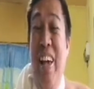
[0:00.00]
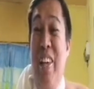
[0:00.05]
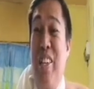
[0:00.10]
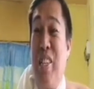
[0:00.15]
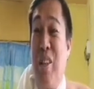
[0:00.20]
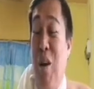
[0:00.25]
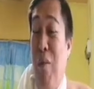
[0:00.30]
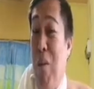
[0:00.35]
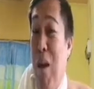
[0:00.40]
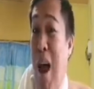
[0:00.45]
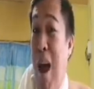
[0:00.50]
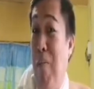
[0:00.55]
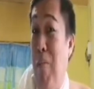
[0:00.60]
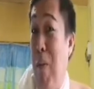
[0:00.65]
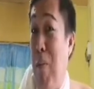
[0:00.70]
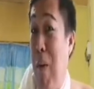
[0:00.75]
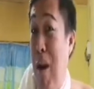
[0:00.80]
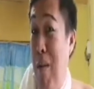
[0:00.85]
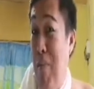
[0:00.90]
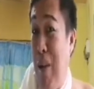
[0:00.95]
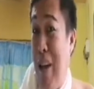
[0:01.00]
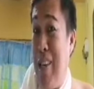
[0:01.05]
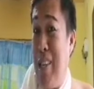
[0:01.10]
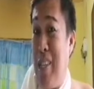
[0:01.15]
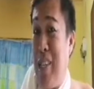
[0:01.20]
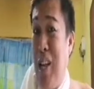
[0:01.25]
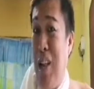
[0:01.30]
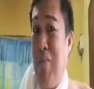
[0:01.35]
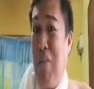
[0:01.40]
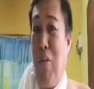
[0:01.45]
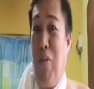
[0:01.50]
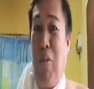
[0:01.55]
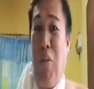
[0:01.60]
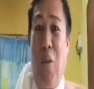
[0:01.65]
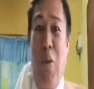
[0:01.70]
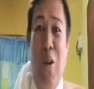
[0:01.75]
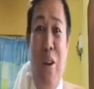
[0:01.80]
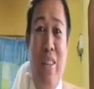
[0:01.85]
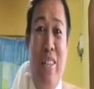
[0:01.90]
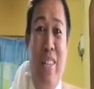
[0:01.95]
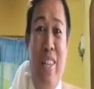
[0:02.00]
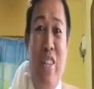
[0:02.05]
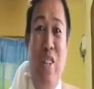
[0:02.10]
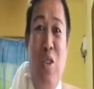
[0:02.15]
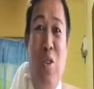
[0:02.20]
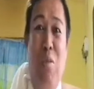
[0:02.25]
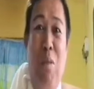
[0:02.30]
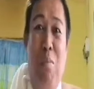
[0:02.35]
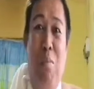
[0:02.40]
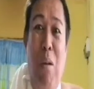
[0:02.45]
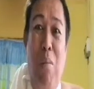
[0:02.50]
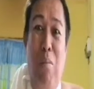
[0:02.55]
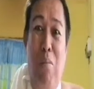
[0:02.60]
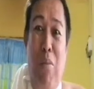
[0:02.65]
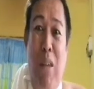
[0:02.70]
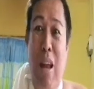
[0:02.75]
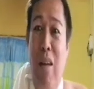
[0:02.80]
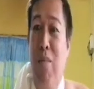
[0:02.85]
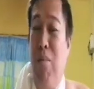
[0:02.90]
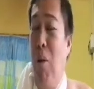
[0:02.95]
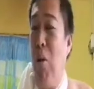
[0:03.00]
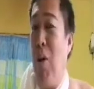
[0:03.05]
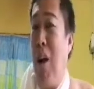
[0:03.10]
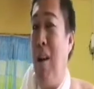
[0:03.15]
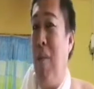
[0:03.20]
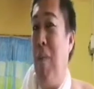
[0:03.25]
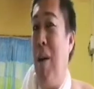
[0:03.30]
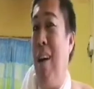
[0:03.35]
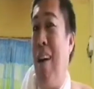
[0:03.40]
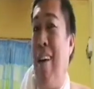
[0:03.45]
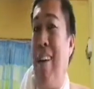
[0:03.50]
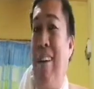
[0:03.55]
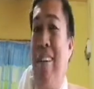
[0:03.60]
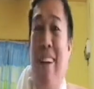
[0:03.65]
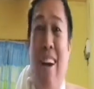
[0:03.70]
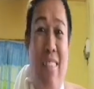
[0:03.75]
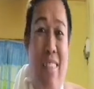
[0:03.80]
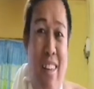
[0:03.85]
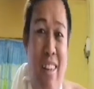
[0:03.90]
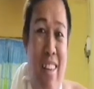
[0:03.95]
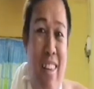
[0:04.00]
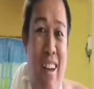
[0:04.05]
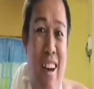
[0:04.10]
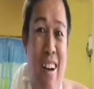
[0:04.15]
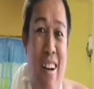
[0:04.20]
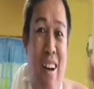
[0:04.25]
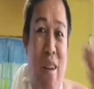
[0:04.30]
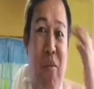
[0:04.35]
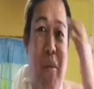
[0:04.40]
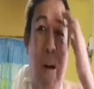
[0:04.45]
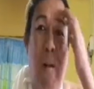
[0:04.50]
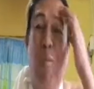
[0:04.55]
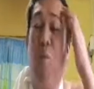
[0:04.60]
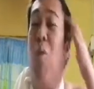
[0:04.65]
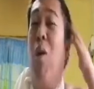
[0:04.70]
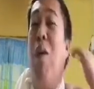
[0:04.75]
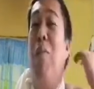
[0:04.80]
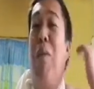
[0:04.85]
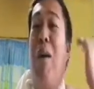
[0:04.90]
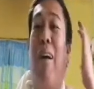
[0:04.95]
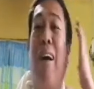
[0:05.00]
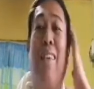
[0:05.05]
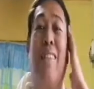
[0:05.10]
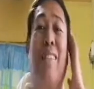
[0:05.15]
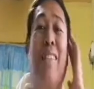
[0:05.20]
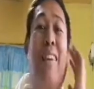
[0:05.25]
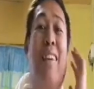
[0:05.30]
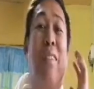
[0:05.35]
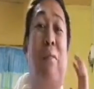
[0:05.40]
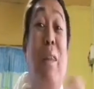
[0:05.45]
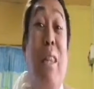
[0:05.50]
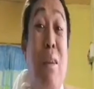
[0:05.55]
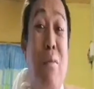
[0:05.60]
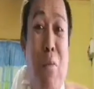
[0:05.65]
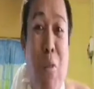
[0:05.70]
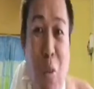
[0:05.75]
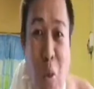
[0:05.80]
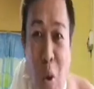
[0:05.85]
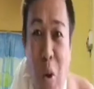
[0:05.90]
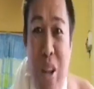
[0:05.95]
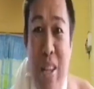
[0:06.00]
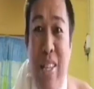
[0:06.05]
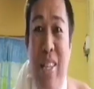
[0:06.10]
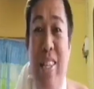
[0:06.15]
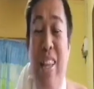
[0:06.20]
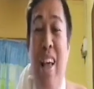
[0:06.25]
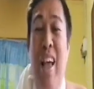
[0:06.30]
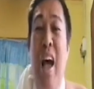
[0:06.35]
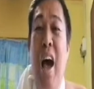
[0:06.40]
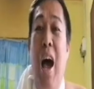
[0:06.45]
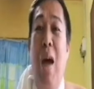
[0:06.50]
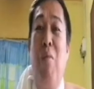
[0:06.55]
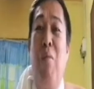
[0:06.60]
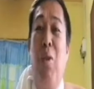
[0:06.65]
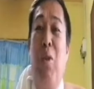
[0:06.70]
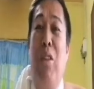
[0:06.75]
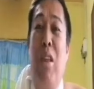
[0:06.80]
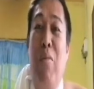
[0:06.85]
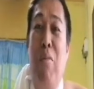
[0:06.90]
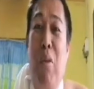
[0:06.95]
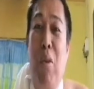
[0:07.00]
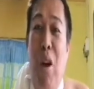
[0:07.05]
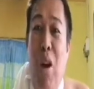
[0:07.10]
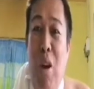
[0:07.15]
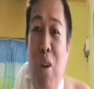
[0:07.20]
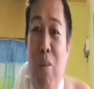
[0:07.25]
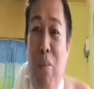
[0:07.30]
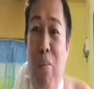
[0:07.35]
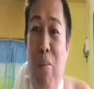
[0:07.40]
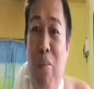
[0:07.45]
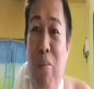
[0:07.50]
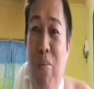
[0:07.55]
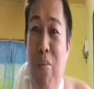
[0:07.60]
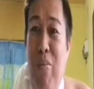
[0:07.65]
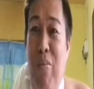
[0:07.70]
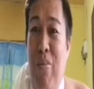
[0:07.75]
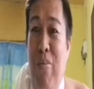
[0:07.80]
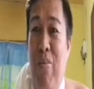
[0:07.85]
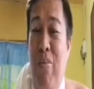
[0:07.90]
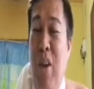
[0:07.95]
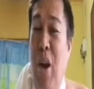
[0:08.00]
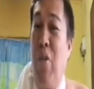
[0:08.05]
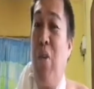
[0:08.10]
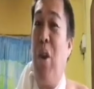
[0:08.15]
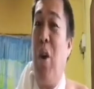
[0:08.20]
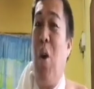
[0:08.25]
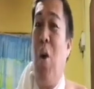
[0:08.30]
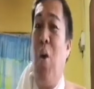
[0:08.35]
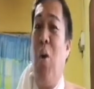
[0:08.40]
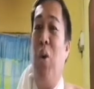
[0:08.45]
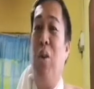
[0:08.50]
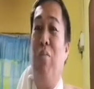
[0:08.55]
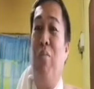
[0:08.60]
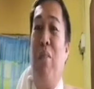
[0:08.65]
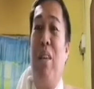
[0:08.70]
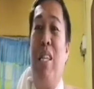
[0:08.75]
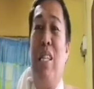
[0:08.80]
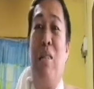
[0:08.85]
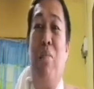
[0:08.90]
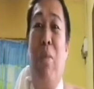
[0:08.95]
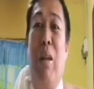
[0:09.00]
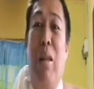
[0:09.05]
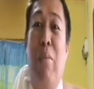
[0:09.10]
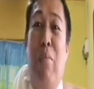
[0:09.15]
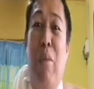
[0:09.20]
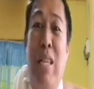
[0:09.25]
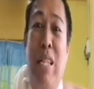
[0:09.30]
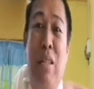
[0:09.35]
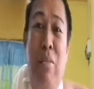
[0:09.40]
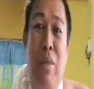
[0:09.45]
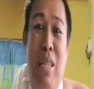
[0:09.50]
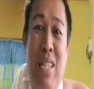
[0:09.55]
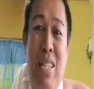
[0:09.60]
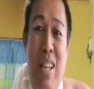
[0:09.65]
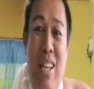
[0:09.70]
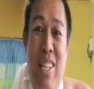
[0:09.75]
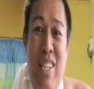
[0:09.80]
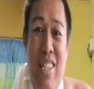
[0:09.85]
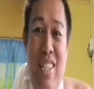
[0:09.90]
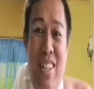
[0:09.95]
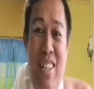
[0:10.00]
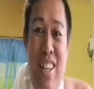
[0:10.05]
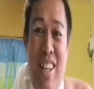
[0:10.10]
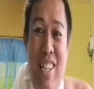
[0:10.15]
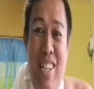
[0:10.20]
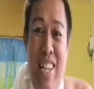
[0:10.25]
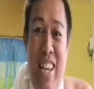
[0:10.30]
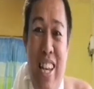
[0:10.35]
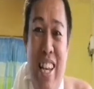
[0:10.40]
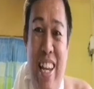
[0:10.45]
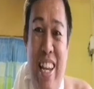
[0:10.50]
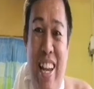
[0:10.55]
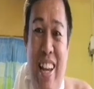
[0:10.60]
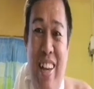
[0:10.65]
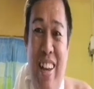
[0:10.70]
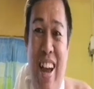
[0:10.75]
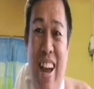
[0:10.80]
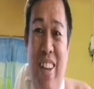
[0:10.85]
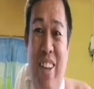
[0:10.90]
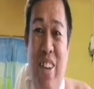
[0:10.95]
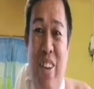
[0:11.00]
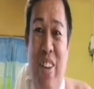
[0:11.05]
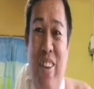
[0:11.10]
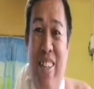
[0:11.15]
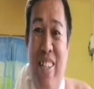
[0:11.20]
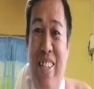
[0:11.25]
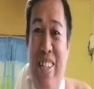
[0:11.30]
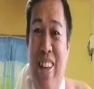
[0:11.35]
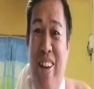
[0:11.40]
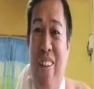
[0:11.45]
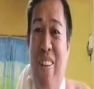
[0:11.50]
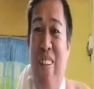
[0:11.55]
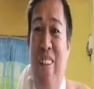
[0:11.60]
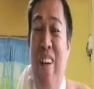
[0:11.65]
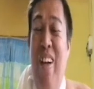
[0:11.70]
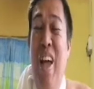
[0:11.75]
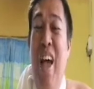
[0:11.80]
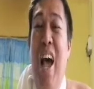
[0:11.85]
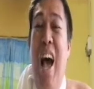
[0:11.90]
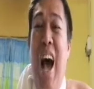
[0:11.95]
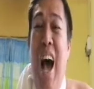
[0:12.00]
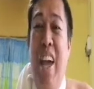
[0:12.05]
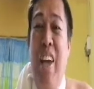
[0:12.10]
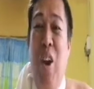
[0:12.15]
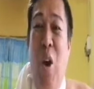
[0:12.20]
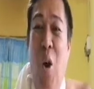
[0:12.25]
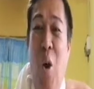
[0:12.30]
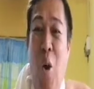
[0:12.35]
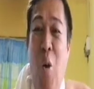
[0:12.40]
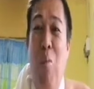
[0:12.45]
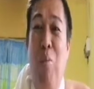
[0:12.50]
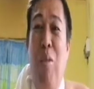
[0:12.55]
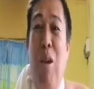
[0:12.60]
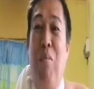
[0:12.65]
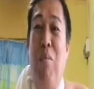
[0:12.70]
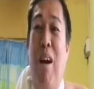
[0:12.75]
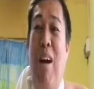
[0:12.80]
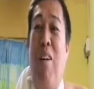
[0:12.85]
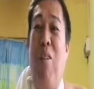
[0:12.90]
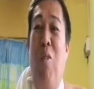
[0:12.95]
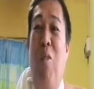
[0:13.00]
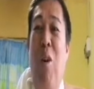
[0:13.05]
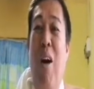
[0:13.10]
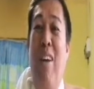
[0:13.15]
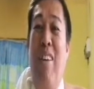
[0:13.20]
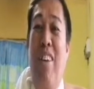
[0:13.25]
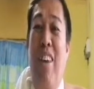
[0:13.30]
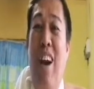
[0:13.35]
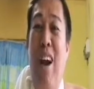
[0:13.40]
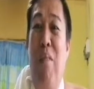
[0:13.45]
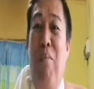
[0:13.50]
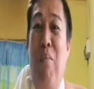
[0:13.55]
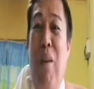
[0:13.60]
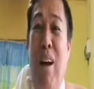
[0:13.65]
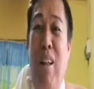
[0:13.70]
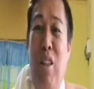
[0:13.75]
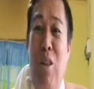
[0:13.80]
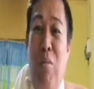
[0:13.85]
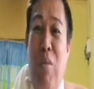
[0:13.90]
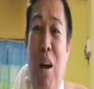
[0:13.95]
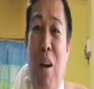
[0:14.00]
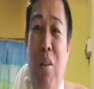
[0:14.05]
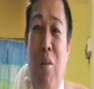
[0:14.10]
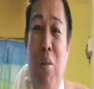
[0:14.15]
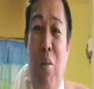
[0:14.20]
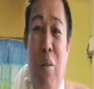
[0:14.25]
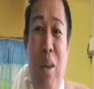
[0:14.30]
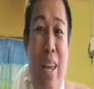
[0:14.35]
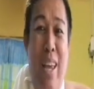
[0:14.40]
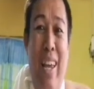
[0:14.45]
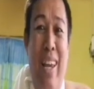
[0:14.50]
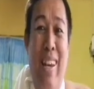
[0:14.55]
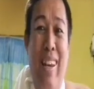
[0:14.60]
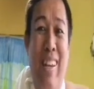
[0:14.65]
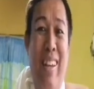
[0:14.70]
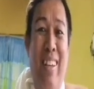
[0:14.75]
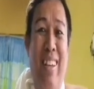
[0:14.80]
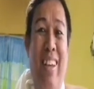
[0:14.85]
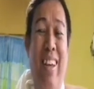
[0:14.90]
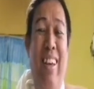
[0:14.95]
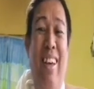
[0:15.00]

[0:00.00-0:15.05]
So, I prepared myself, of course. Hindi ko magpagtalbog ang mga kandidata diha ng mga guwapa ka istanan. But, of course, I'm rooting for our very own Miss Philippines, Miss Gazini Ganados. So, I hope na makuha niya ang back-to-back queen.